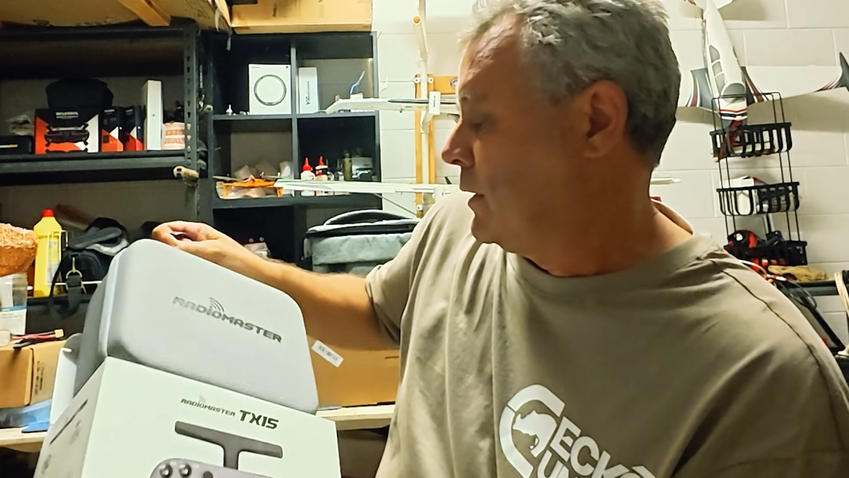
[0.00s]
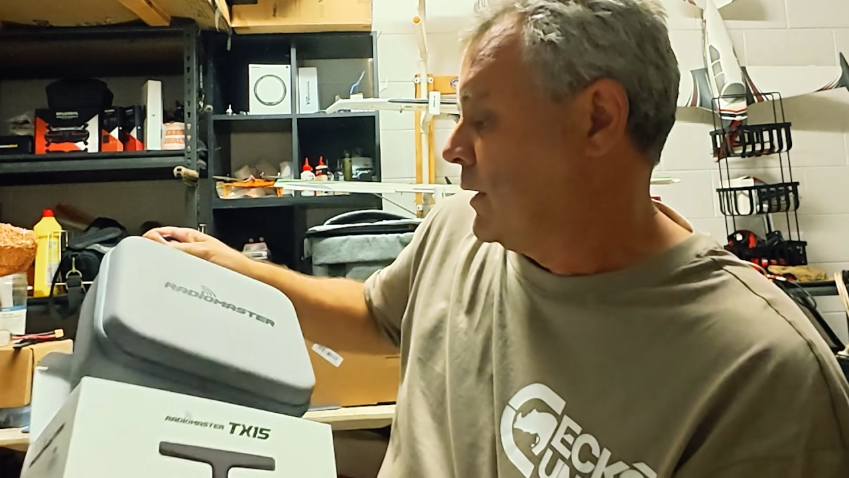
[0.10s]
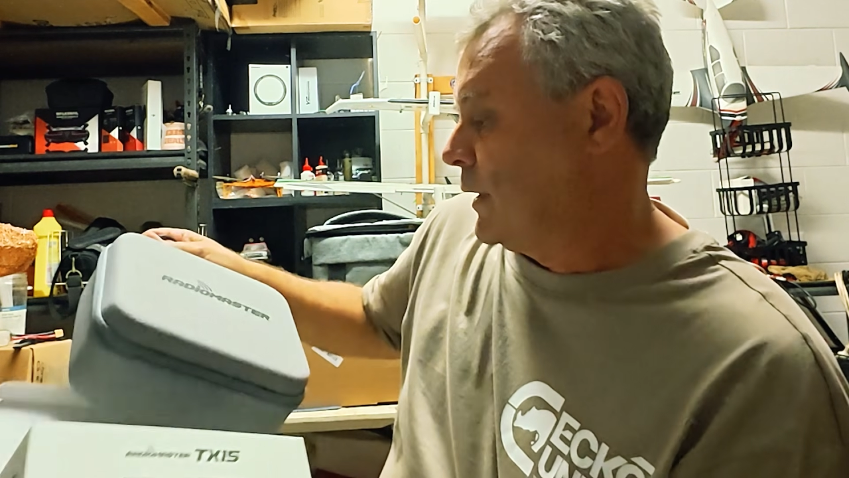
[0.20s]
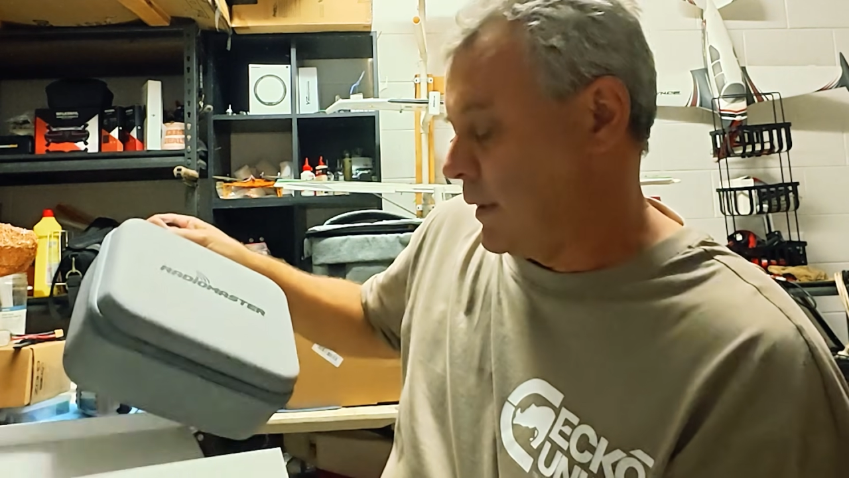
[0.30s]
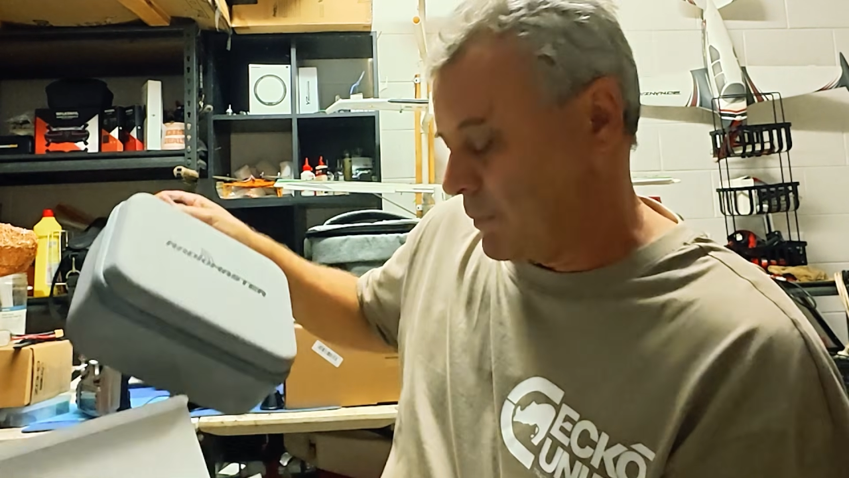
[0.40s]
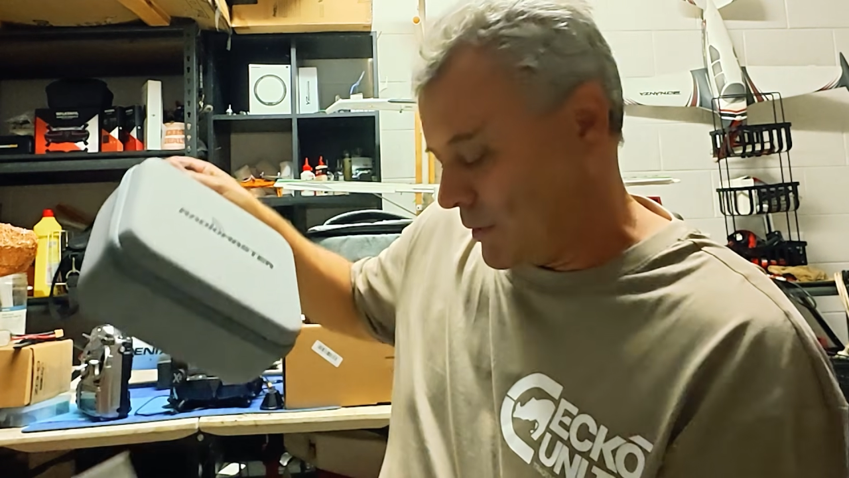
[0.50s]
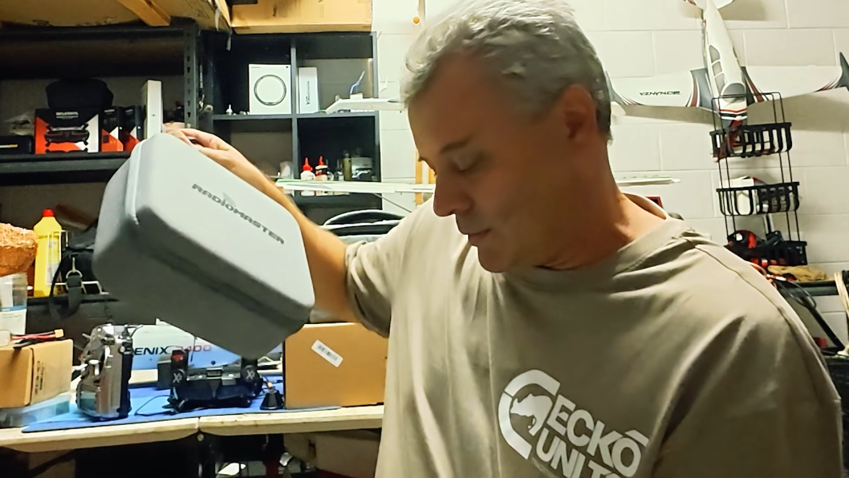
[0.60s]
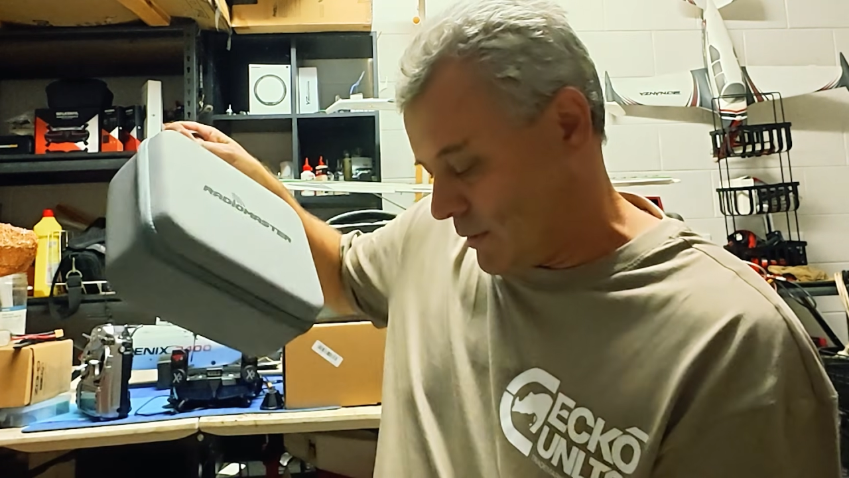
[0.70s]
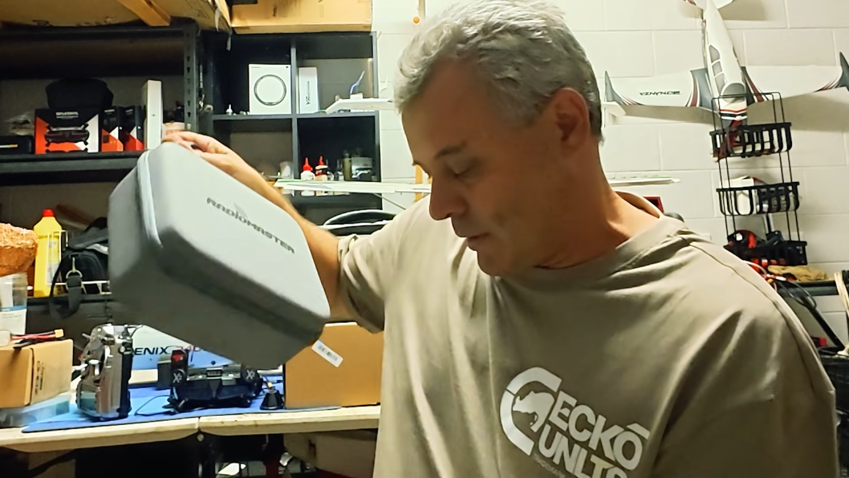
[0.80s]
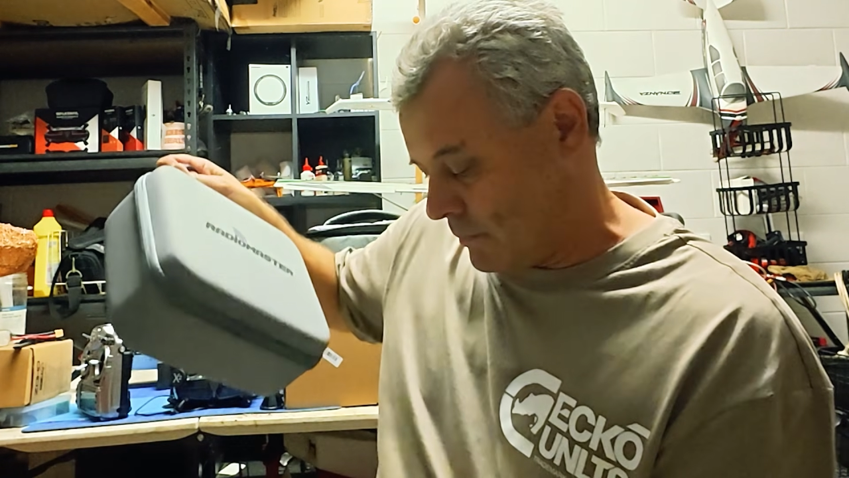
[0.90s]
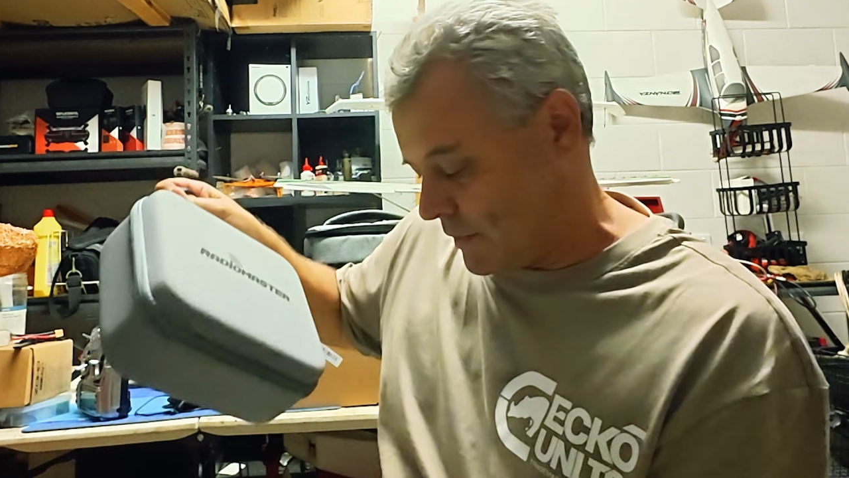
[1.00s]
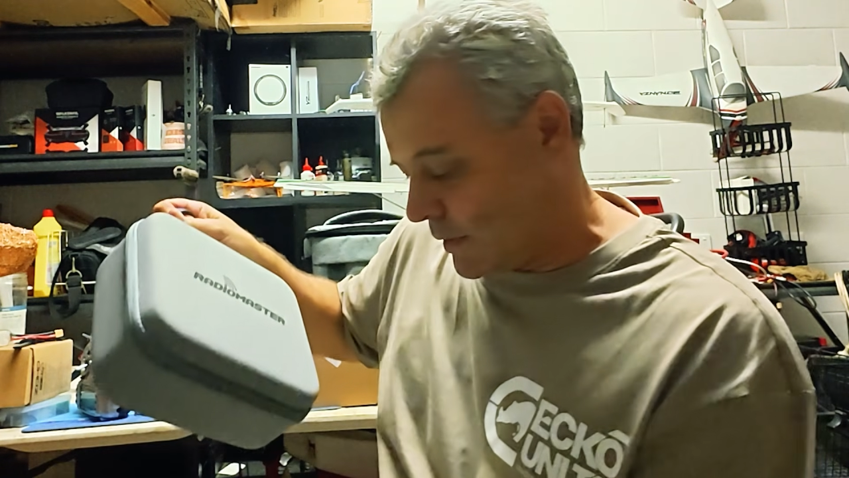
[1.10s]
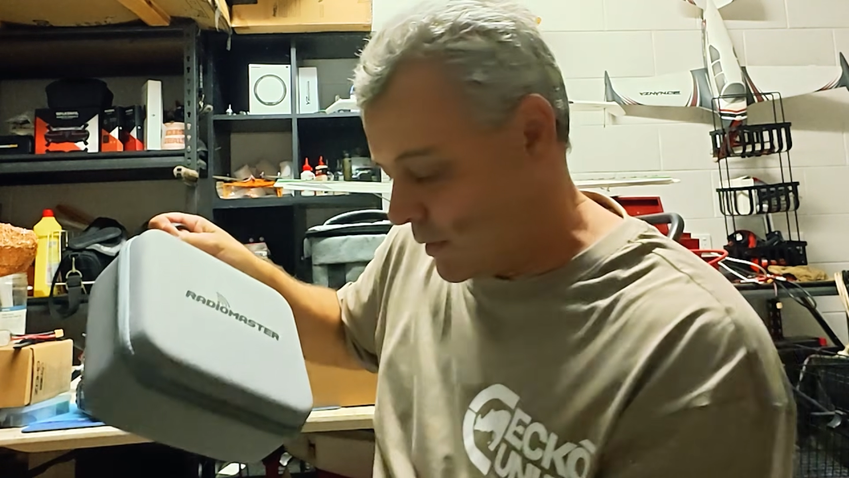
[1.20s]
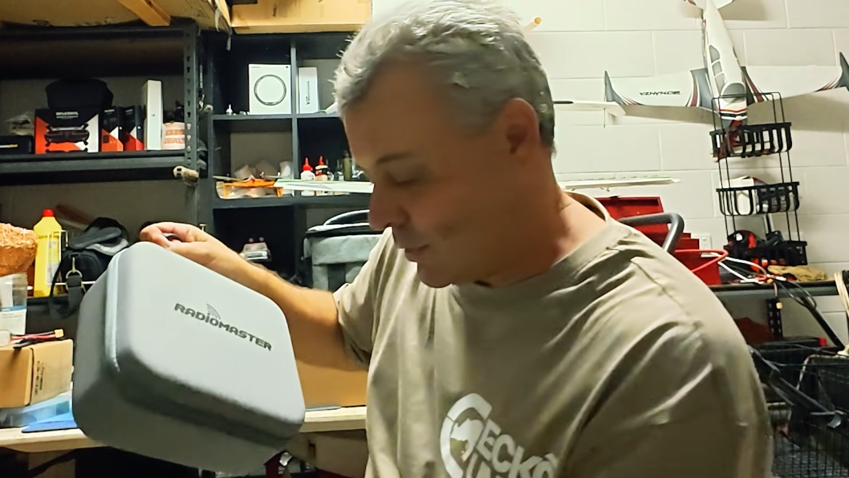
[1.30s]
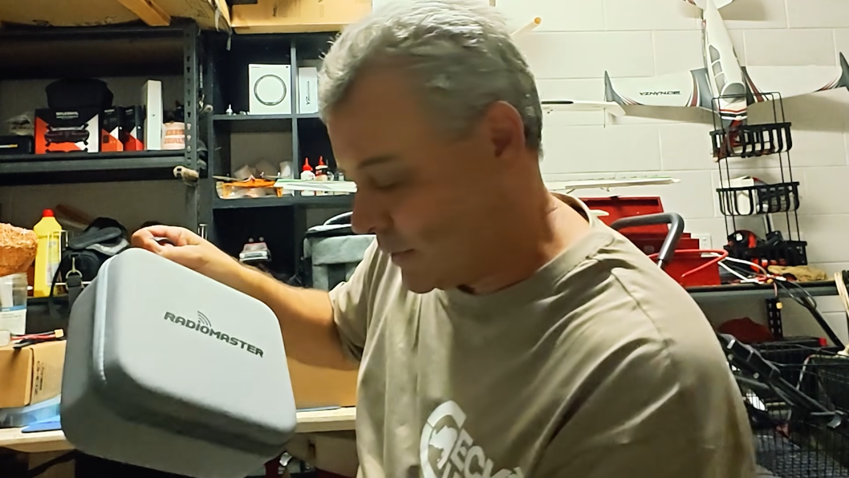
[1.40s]
It comes in
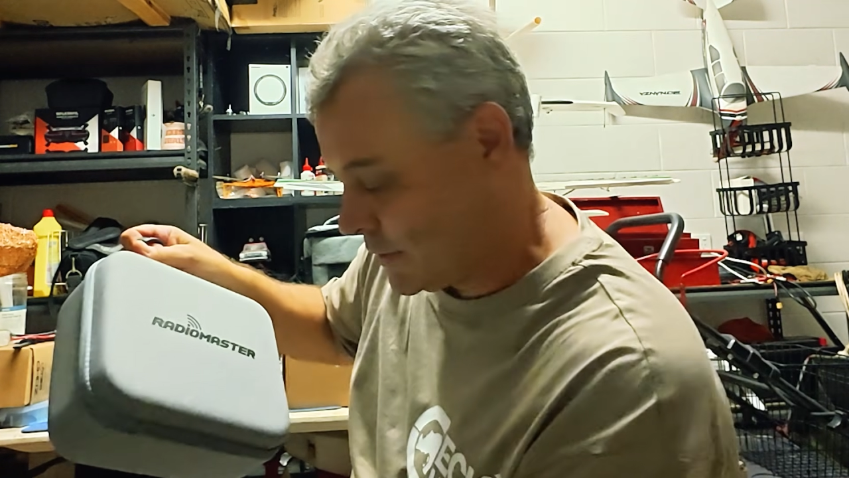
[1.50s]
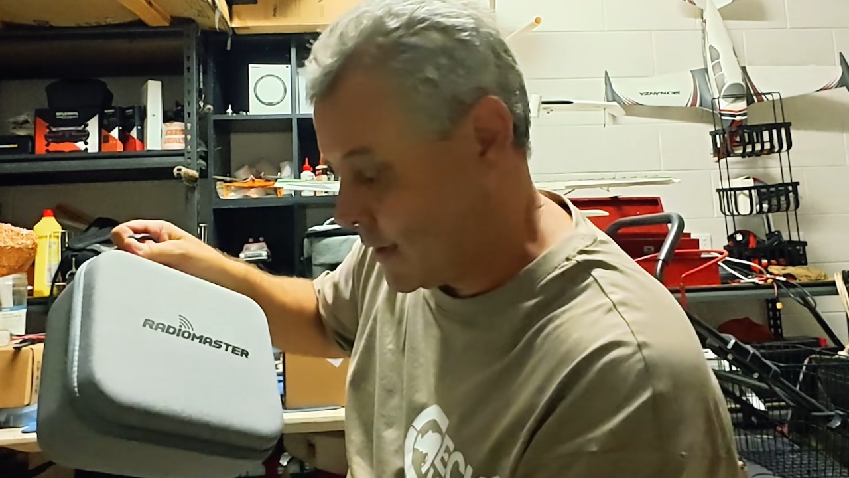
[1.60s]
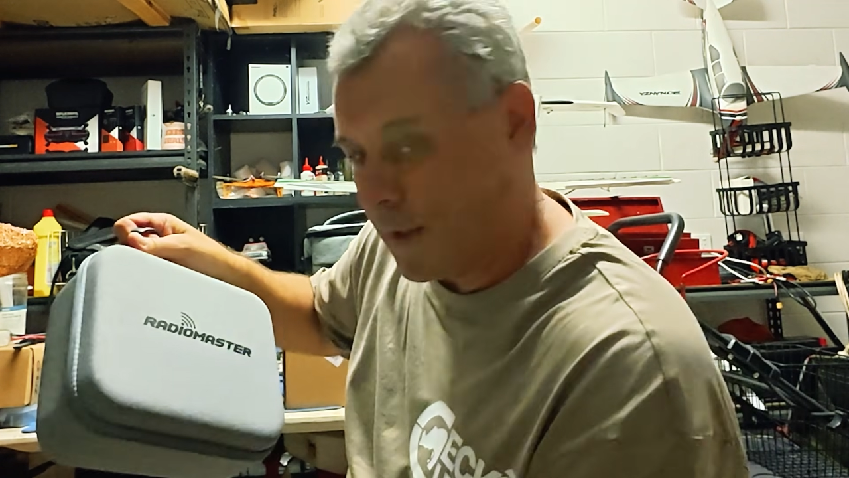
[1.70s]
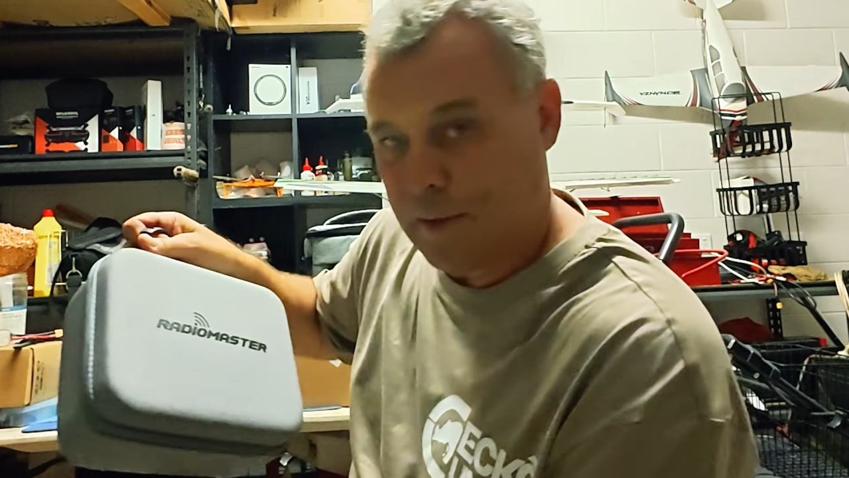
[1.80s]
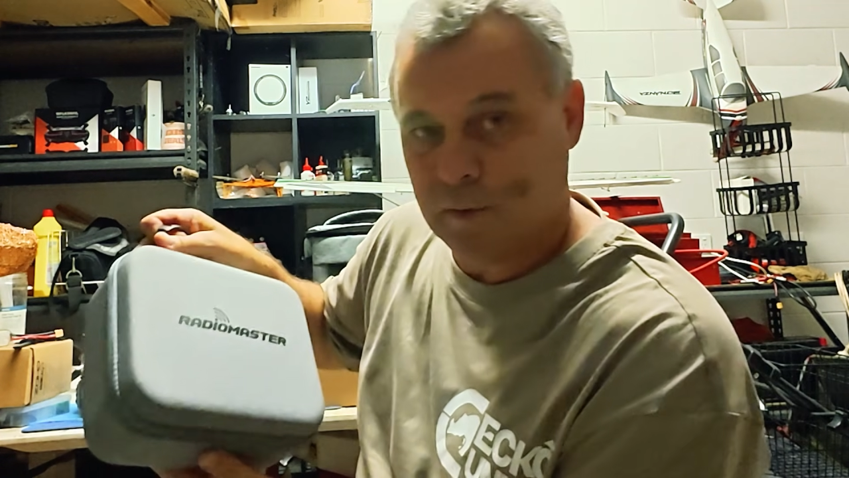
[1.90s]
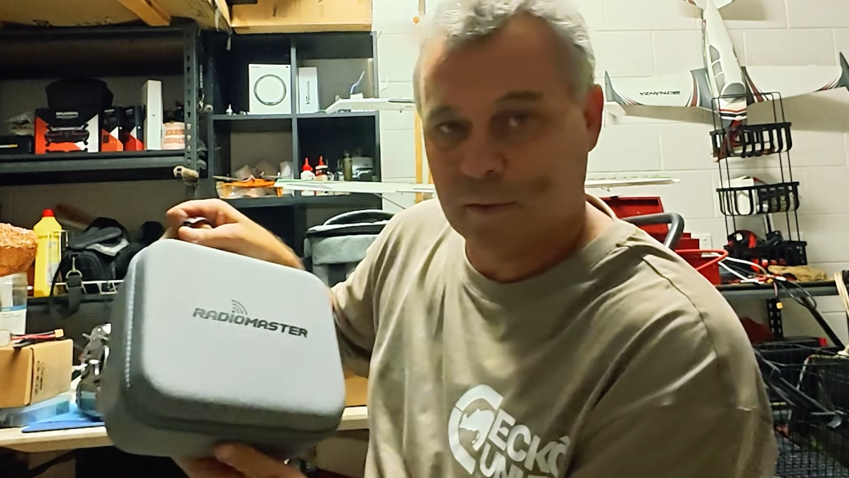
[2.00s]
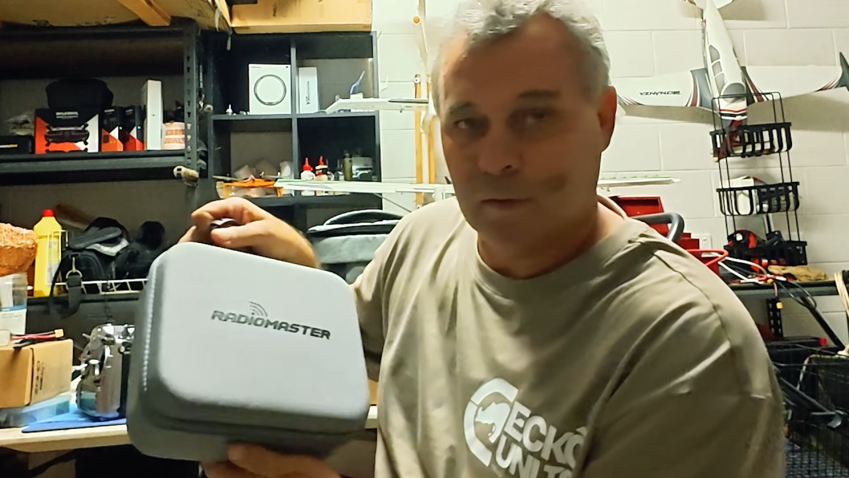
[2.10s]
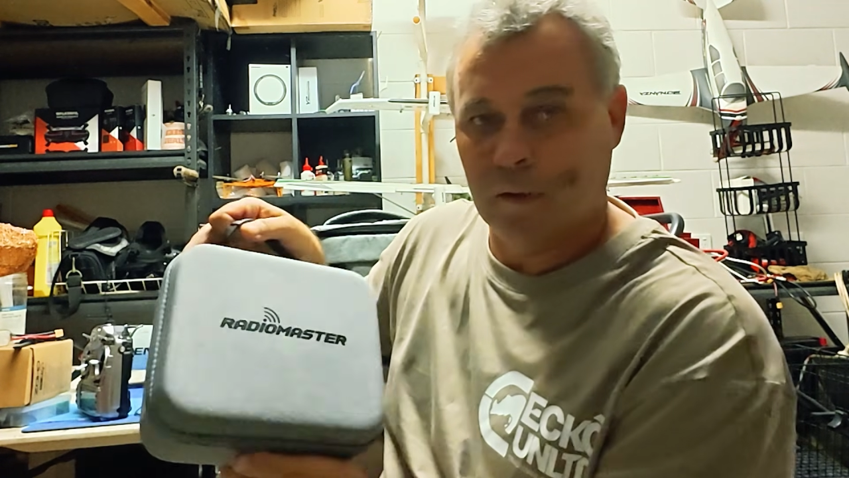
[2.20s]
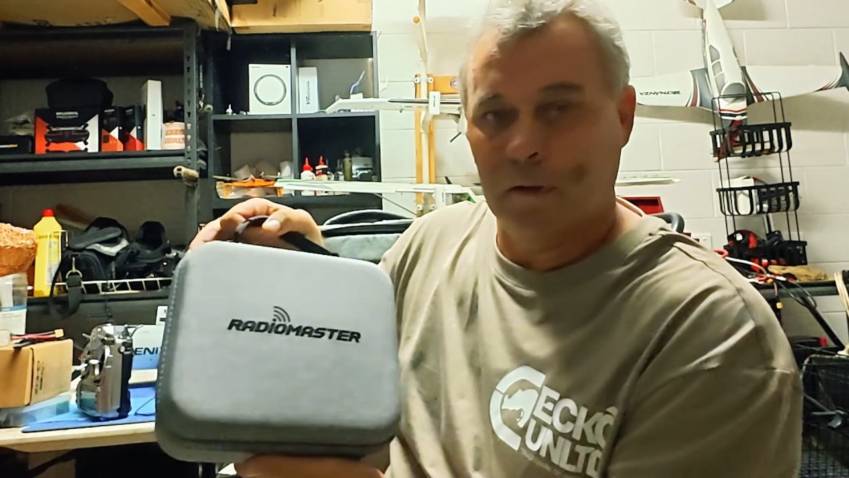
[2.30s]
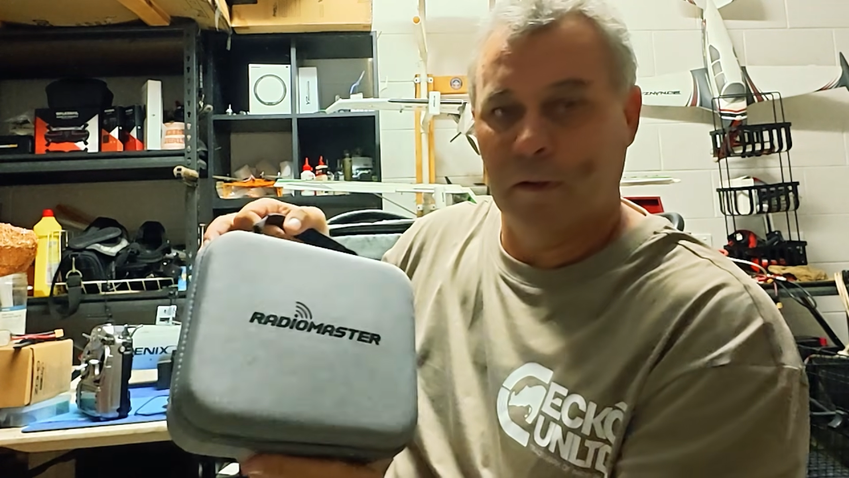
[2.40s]
a nice case,